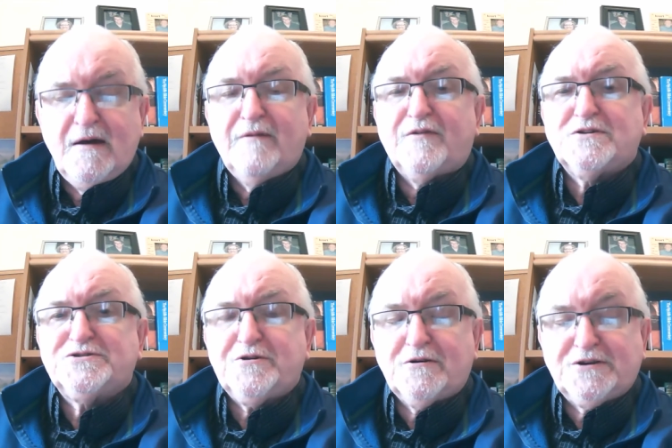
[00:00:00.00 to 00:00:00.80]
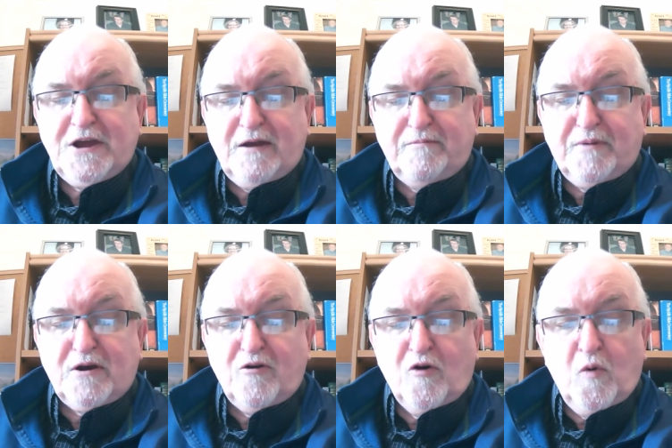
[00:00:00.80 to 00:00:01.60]
Verse 13,
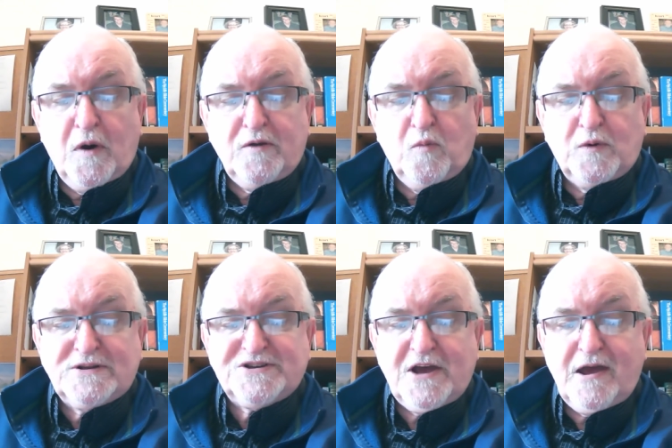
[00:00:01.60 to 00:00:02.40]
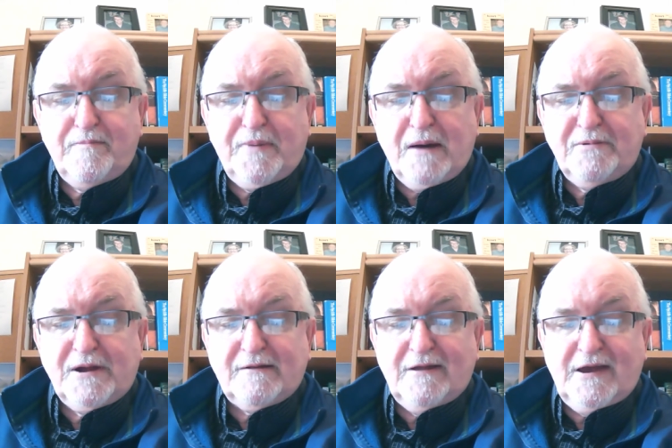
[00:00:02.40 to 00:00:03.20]
But no one would say
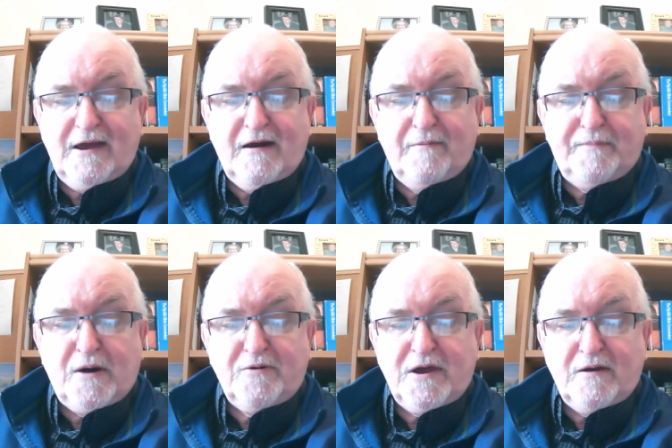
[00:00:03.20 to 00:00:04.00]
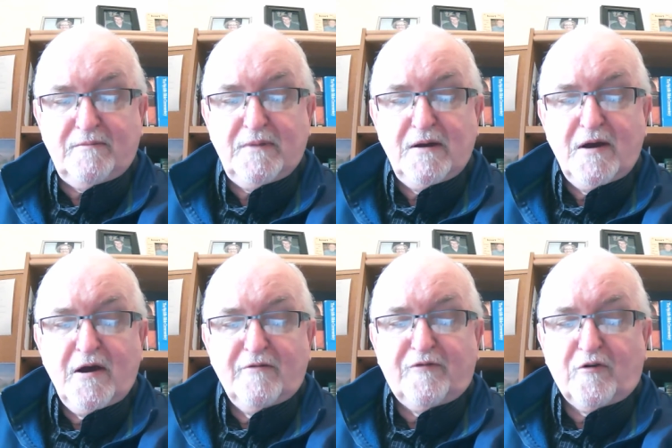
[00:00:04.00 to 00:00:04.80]
publicly about him
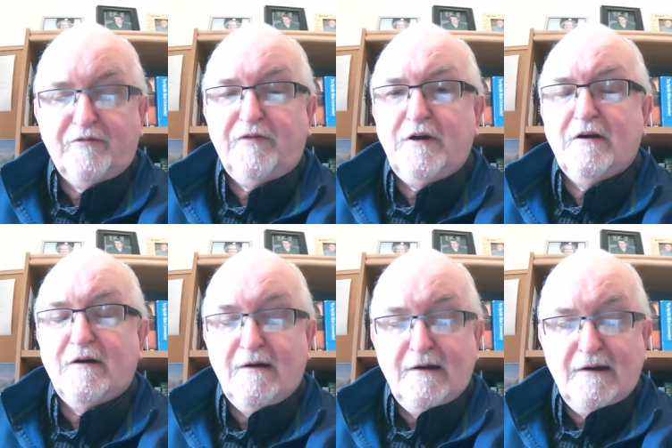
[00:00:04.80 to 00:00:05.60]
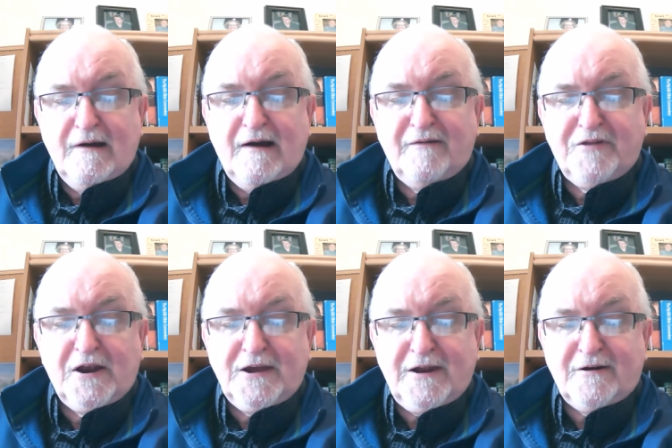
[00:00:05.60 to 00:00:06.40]
for fear of the
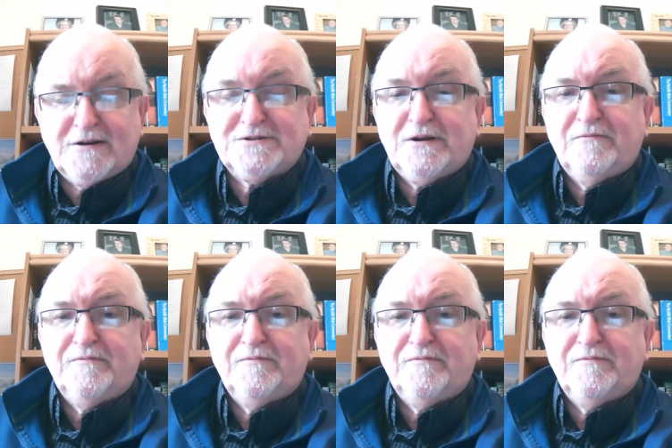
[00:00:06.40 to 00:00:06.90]
leaders.